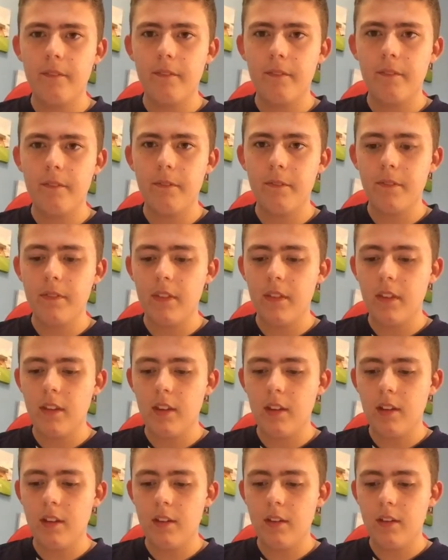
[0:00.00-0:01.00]

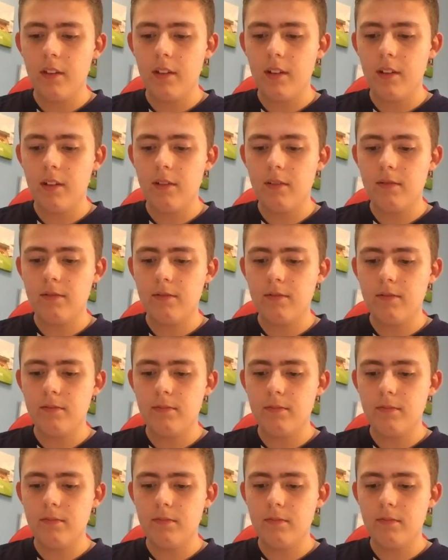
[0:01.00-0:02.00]

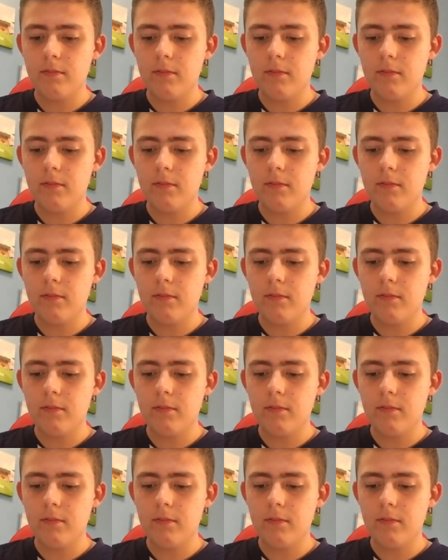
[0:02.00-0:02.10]
(silence)